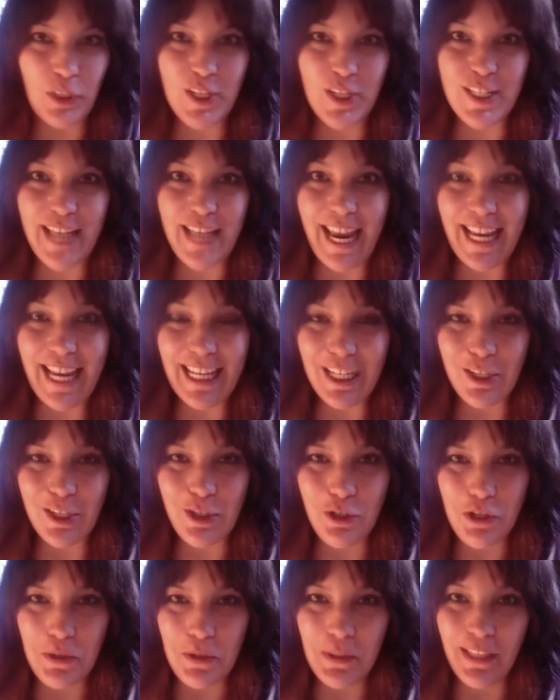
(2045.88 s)
saying it's
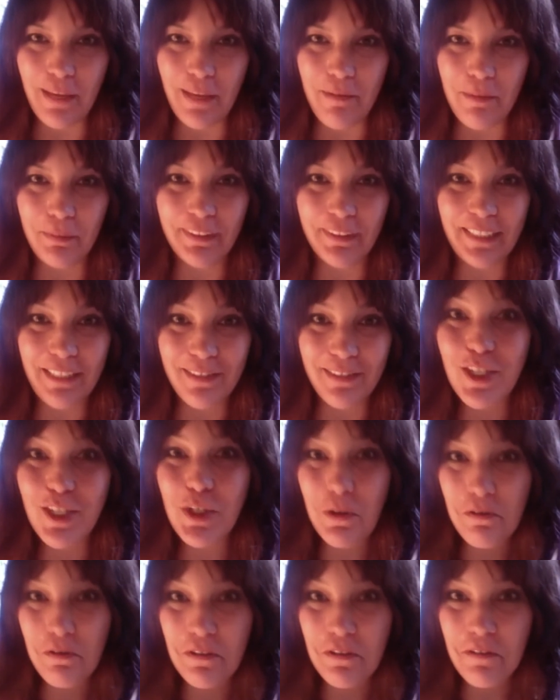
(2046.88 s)
true let me believe it's
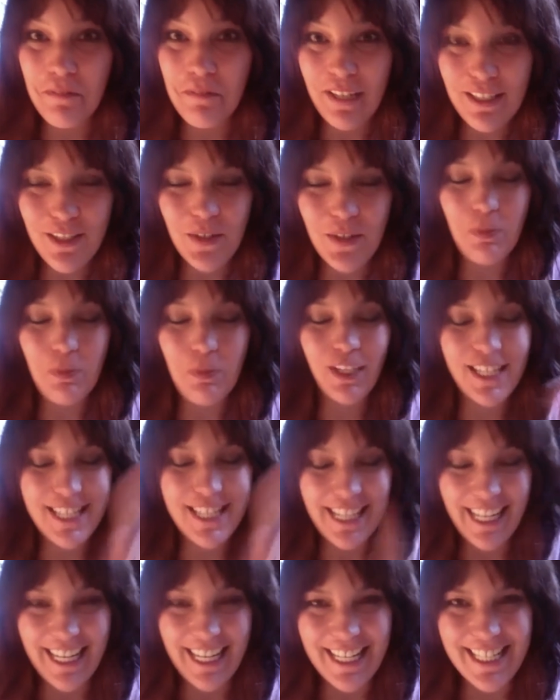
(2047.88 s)
true for me too because
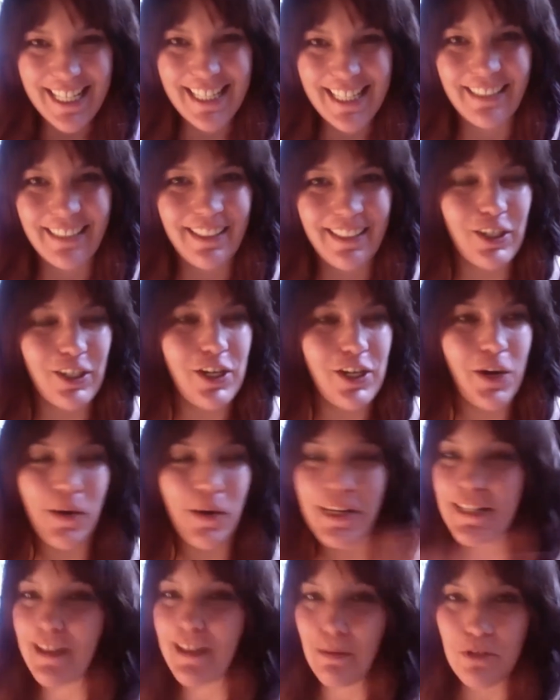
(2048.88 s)
it is there are no
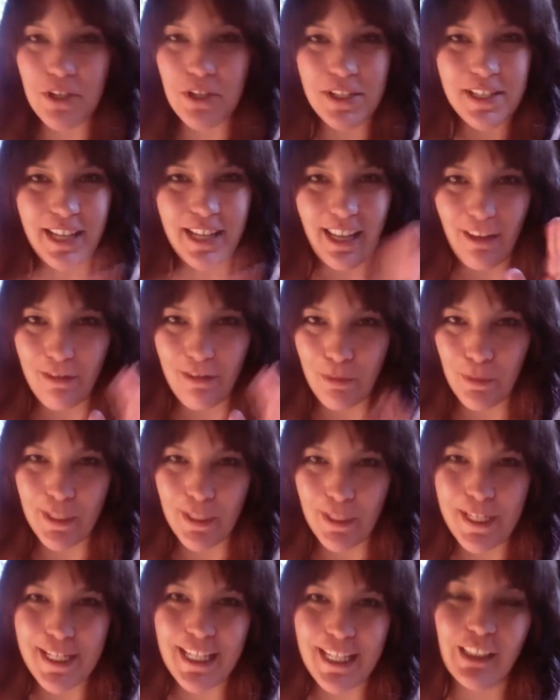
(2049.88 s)
exceptions
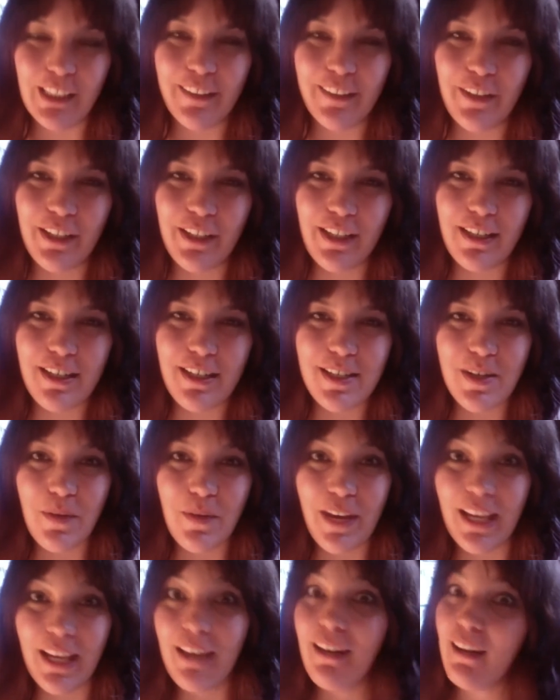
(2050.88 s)
everybody's included in this
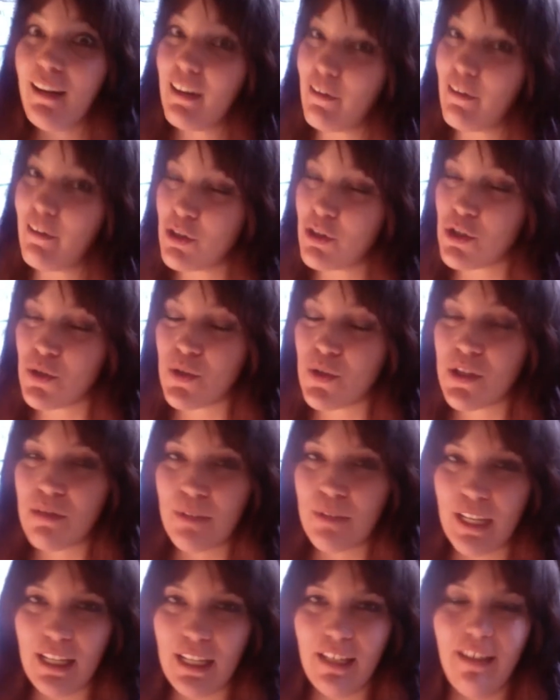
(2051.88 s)
awakening if you choose to
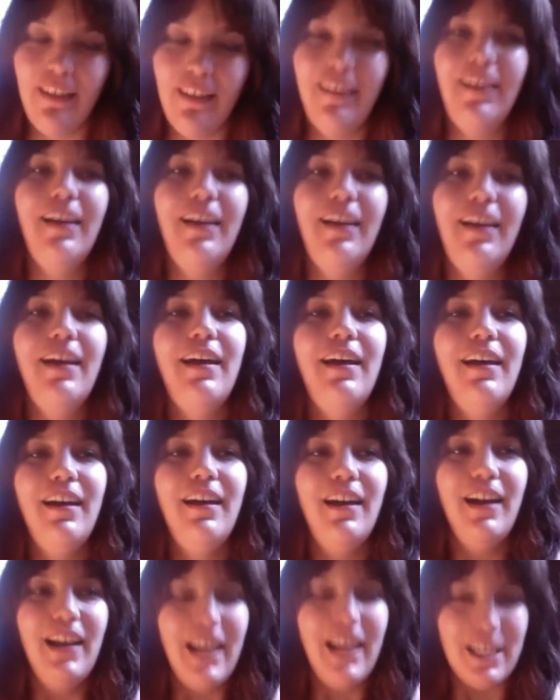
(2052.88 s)
be
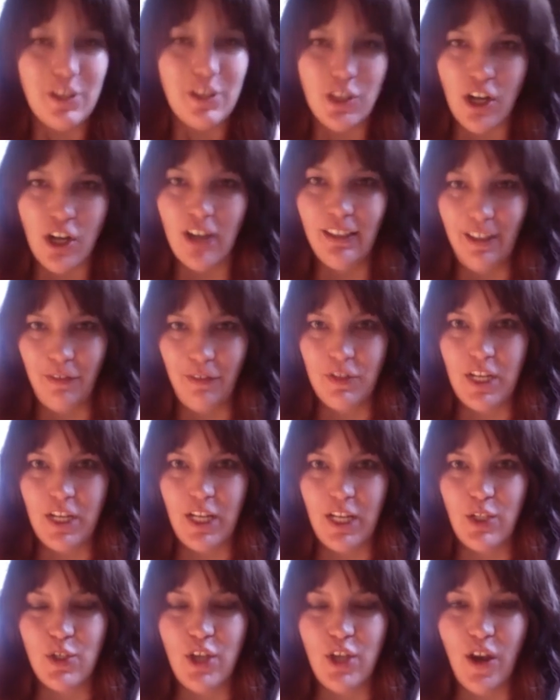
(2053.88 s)
and start
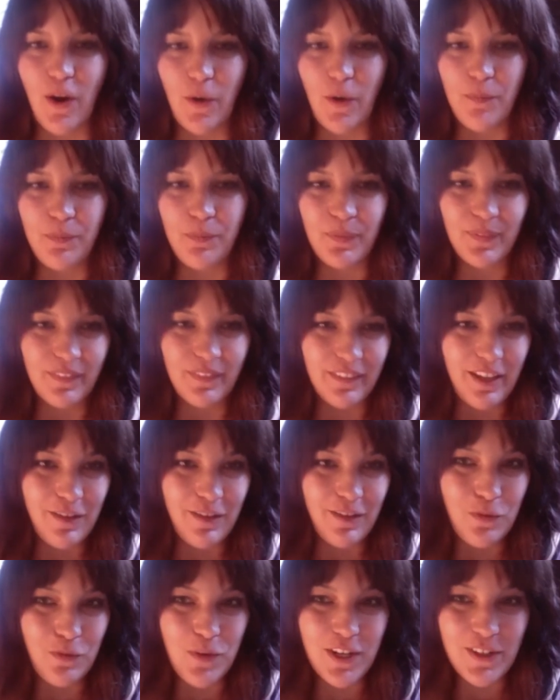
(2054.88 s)
lifting. So
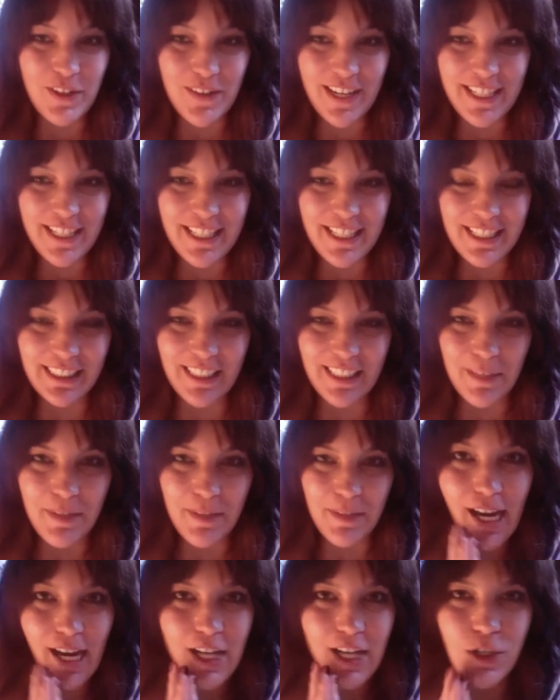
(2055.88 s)
if we're ready, then let me
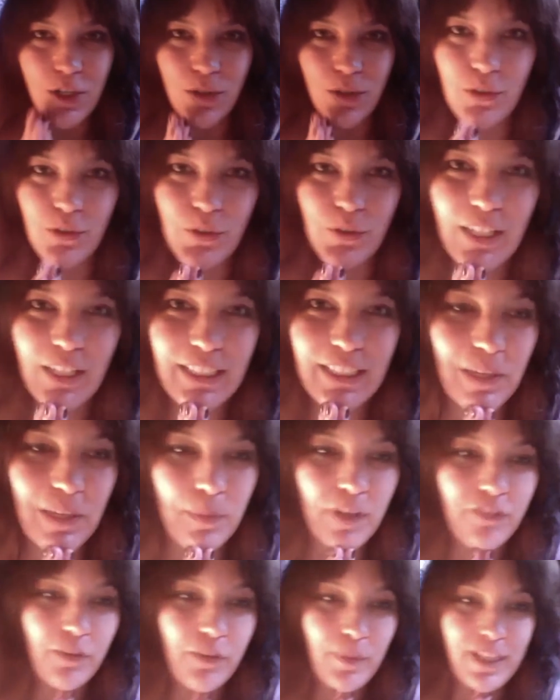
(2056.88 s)
guide you through a little
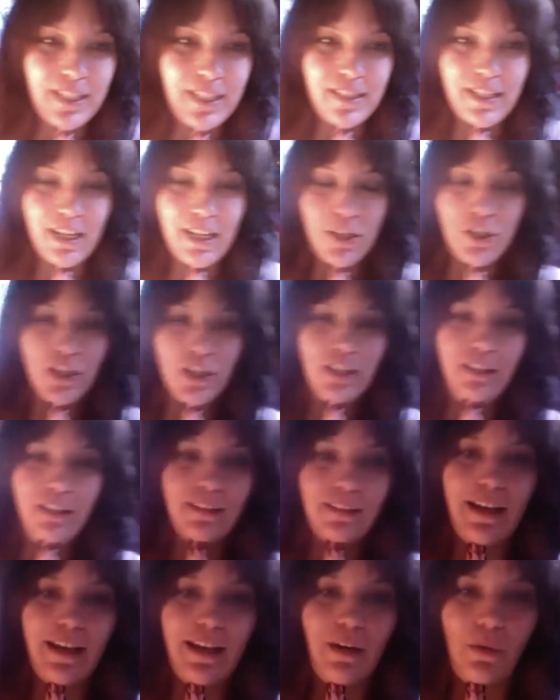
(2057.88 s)
bit of a meditation
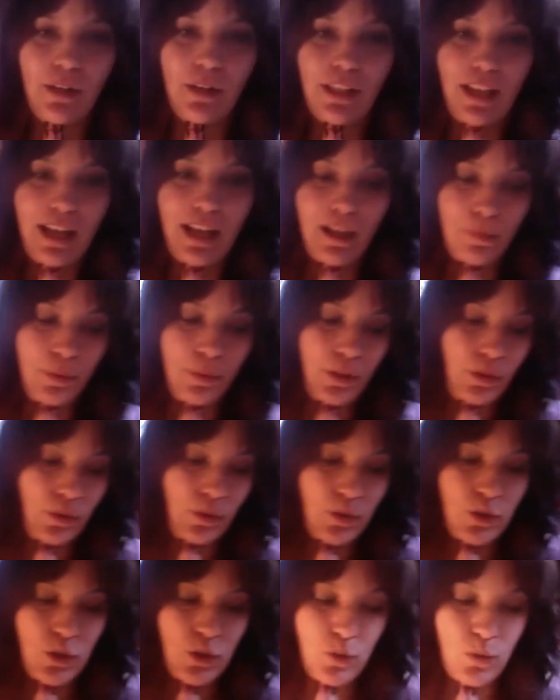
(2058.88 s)
that will help you
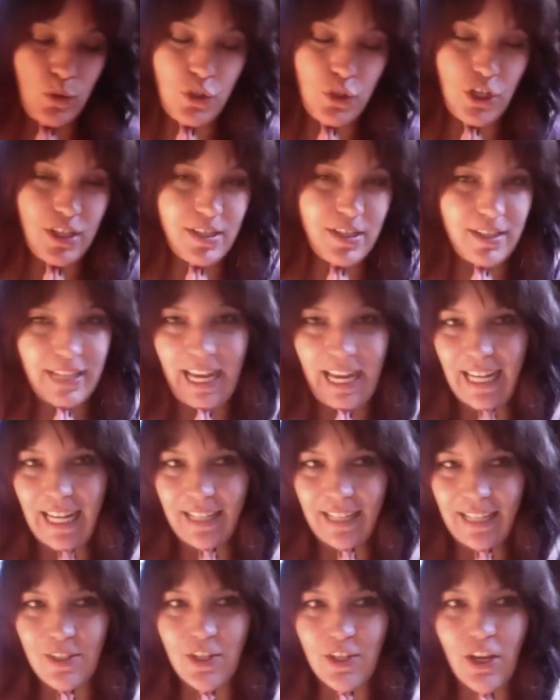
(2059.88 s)
do just
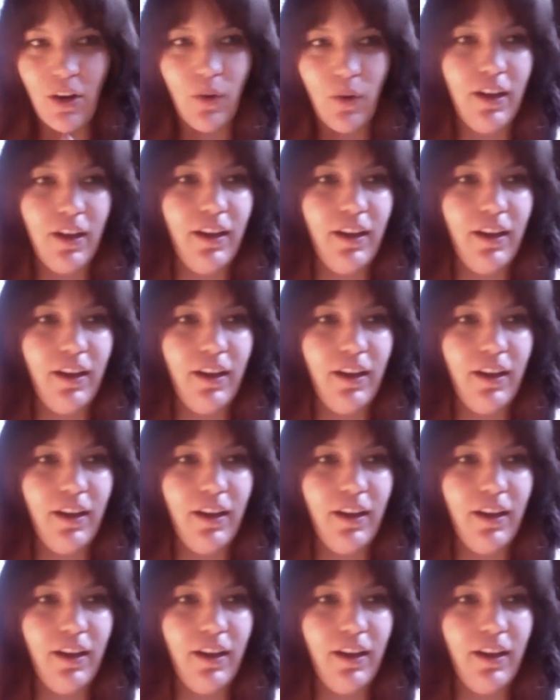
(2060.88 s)
that. So